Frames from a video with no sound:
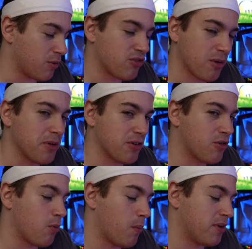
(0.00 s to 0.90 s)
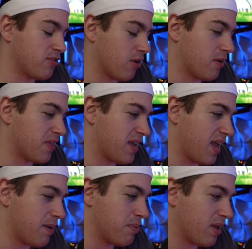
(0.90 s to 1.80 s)
similar to what we saw in the
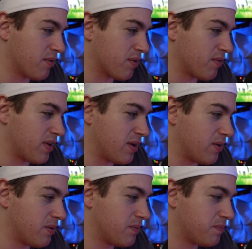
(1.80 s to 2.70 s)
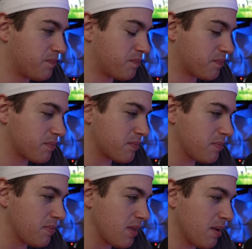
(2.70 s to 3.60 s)
gameplay reveal.
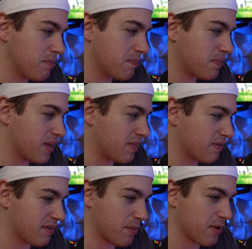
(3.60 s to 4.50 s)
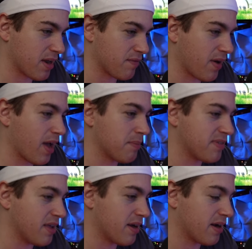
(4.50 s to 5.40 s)
I'm getting the same kind of
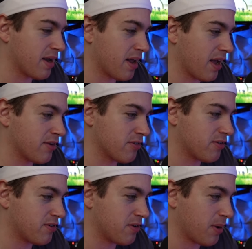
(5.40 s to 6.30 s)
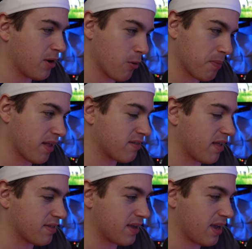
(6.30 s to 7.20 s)
vibes there, and I just, I hope that's
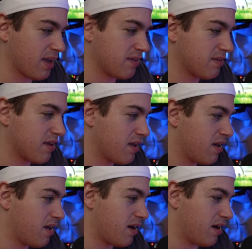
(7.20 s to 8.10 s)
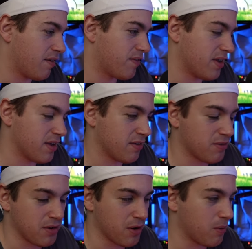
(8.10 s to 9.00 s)
not the case. If it
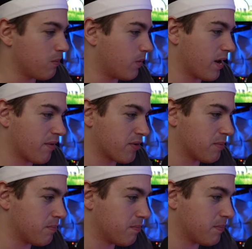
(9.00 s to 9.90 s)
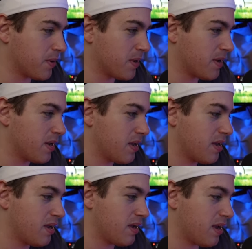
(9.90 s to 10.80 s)
is, whatever. But
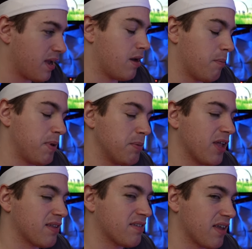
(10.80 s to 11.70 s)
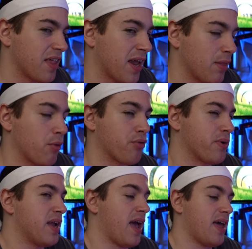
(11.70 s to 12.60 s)
people like to say that Halo
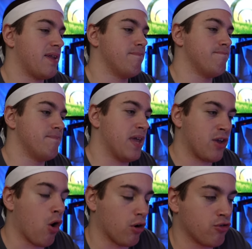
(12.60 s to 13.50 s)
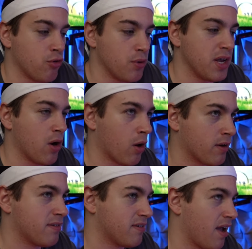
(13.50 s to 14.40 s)
3 had a cartoony
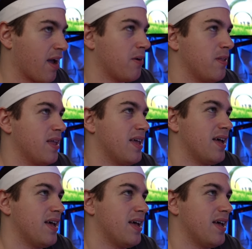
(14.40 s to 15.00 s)
art style.